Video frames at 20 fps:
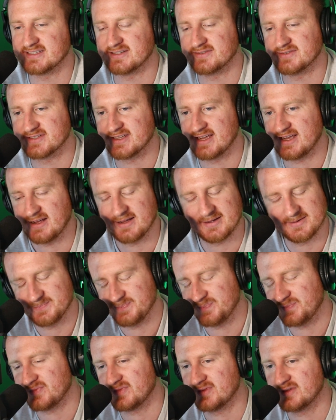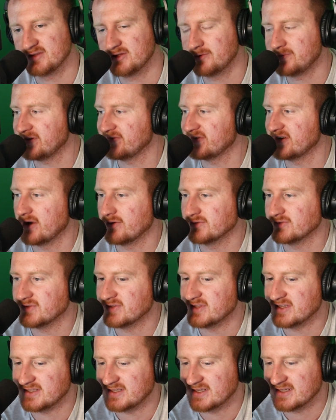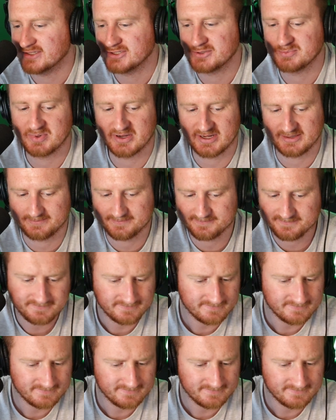And it was like, nobody even knows who this is. But